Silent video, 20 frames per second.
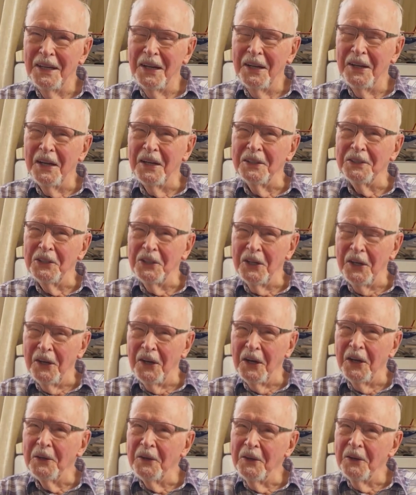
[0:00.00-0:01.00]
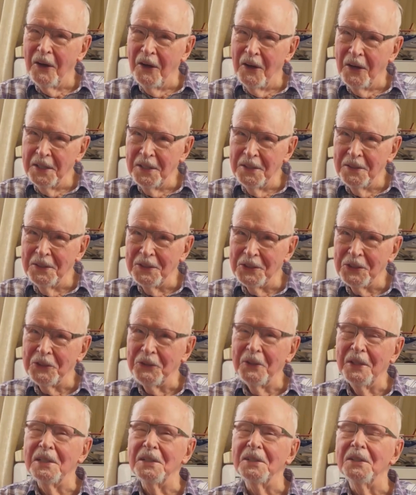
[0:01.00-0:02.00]
And I in
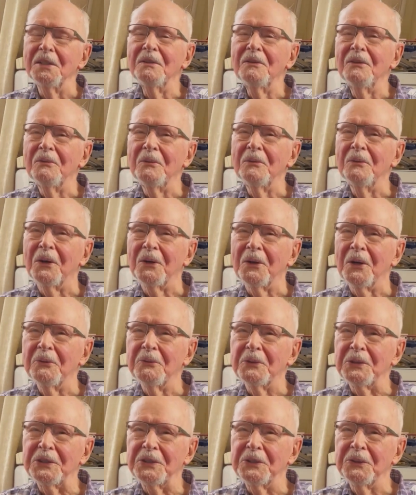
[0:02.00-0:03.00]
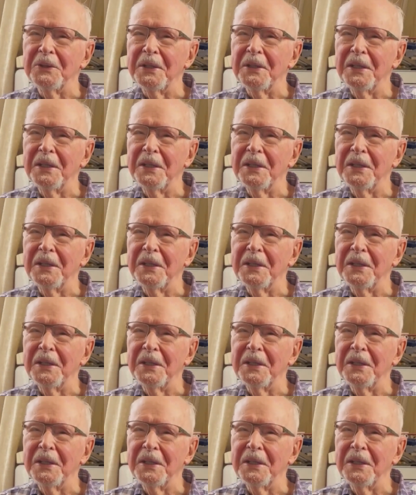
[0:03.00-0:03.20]
Australia for what I was doing.